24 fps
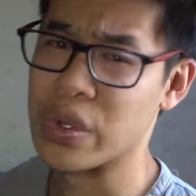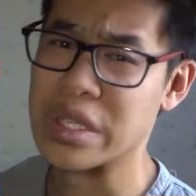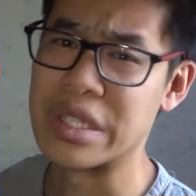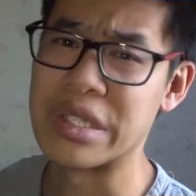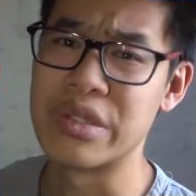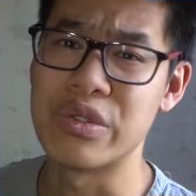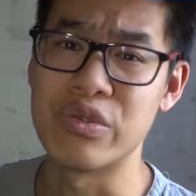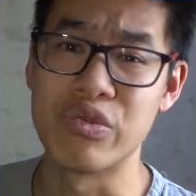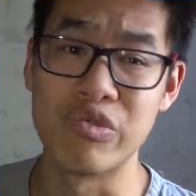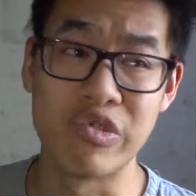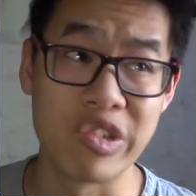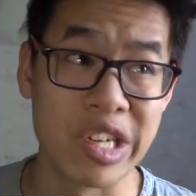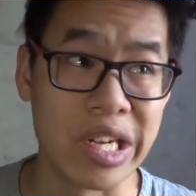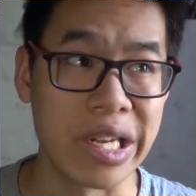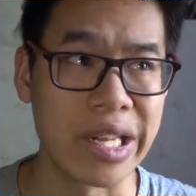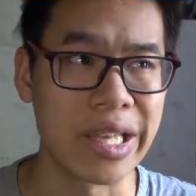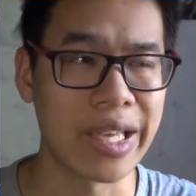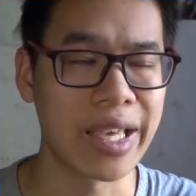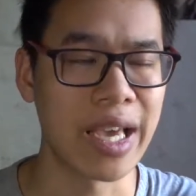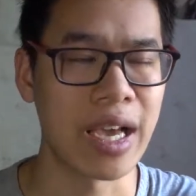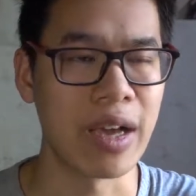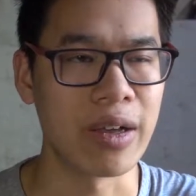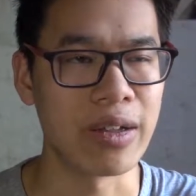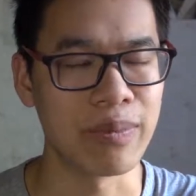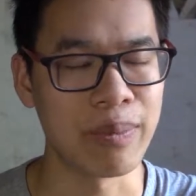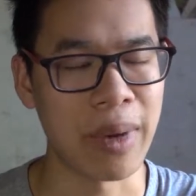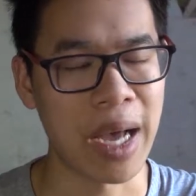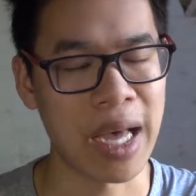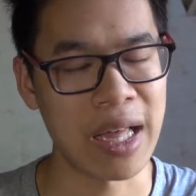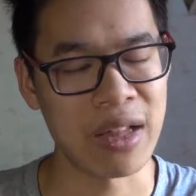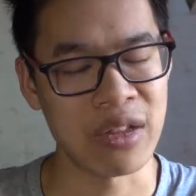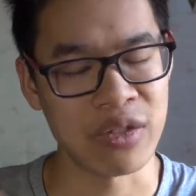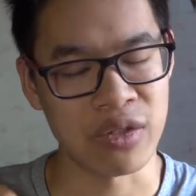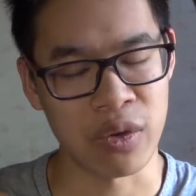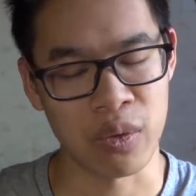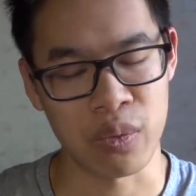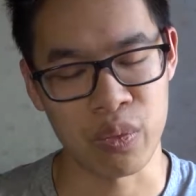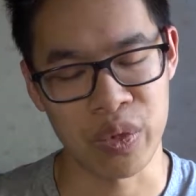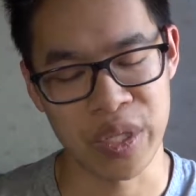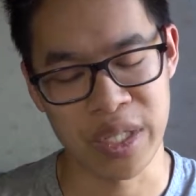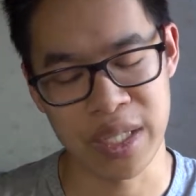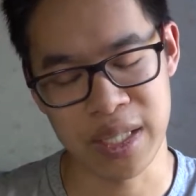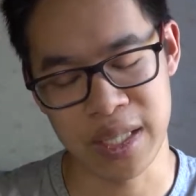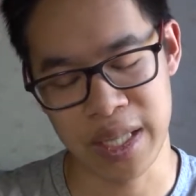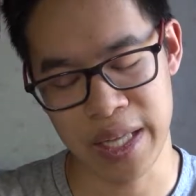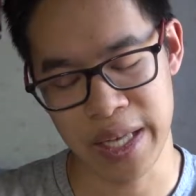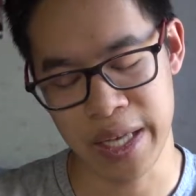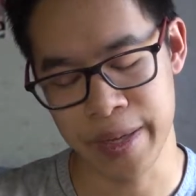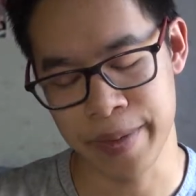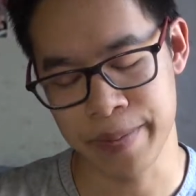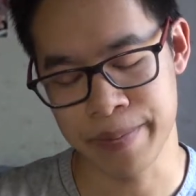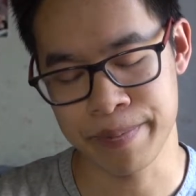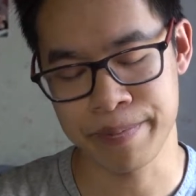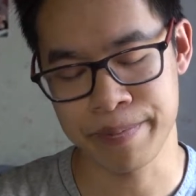wanted to really get my hands on was the